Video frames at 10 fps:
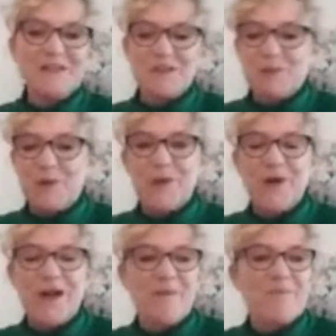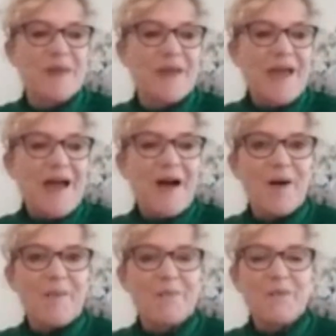this program
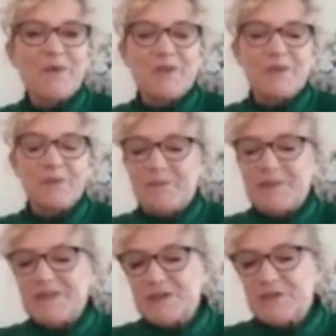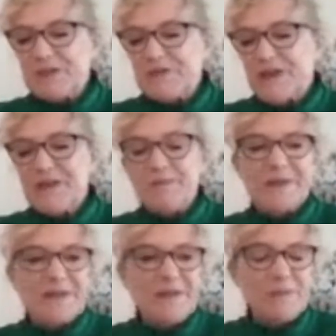with Business for
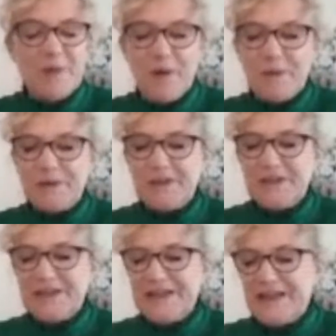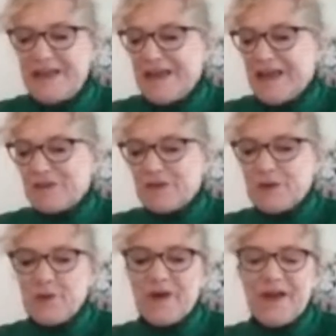Development in Papua New Guinea.
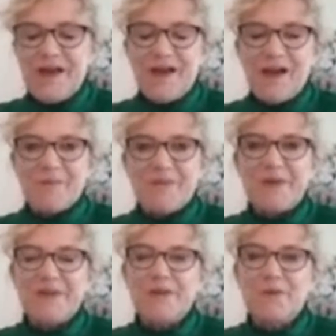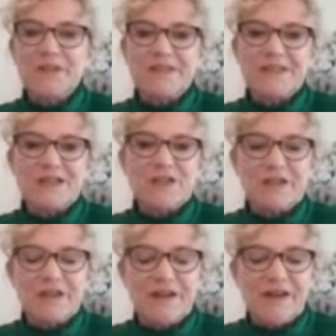So in the
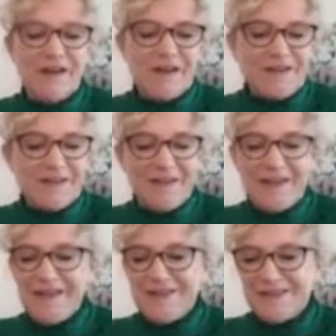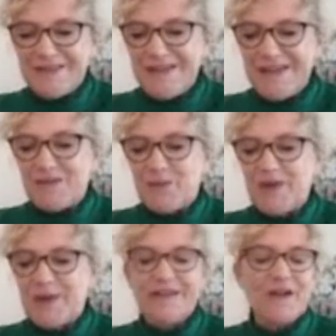organization that I lead,
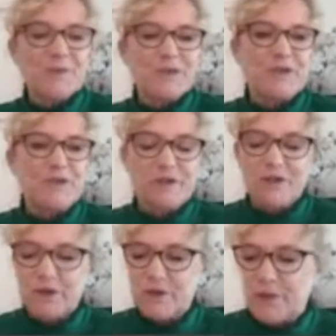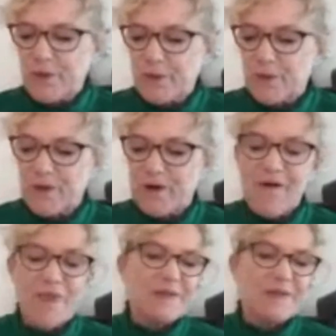we get the opportunity to both work
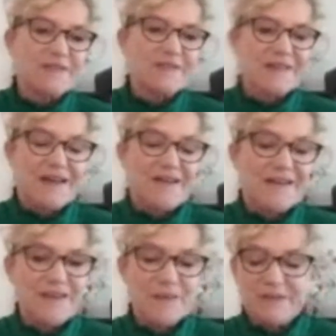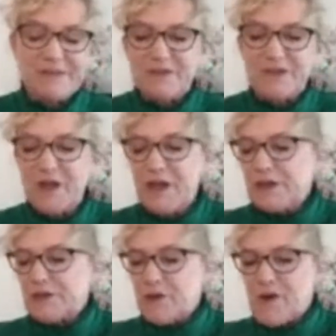on the business and in the business.
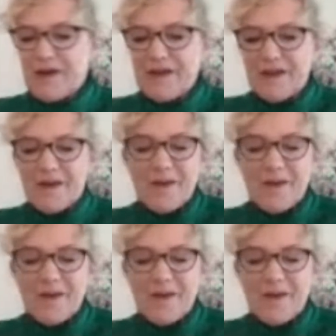So I